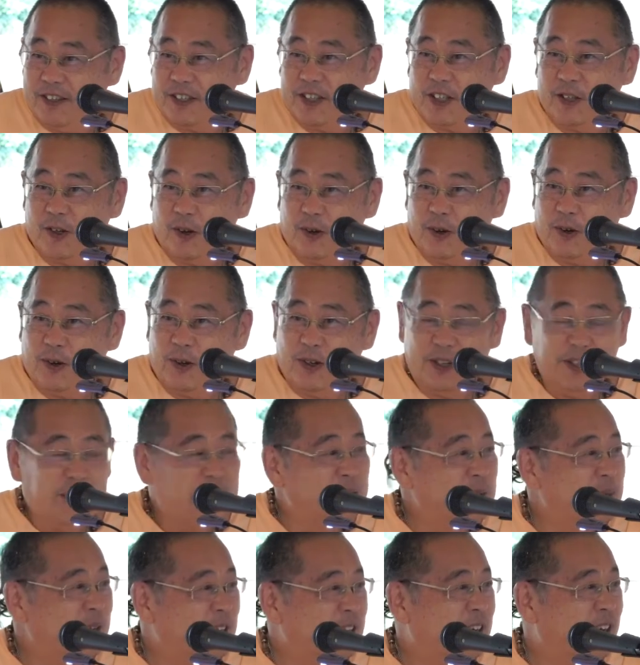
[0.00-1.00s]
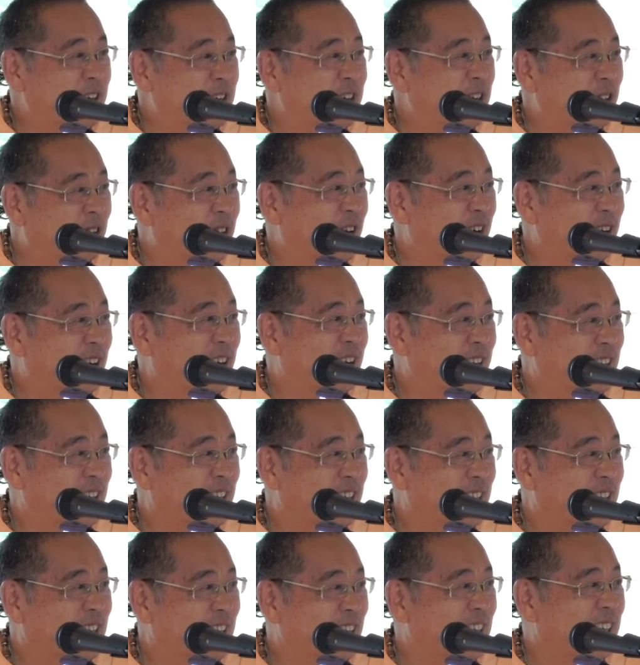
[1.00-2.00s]
the soul in the material world
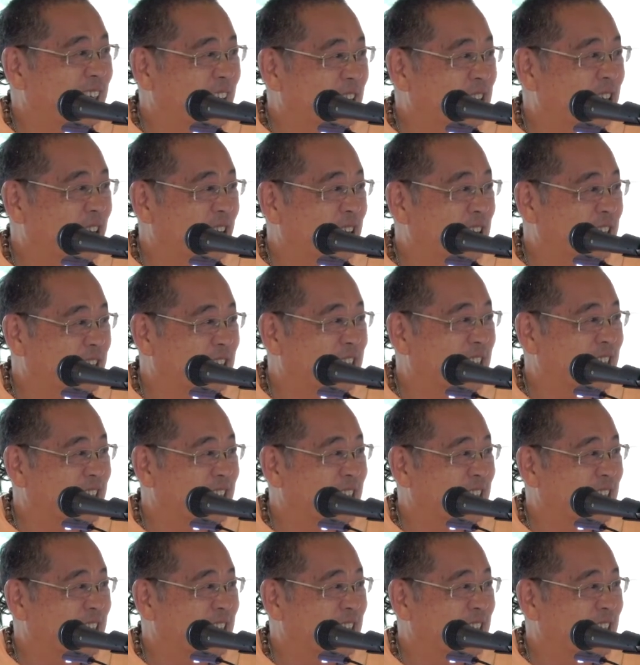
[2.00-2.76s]
in ignorance.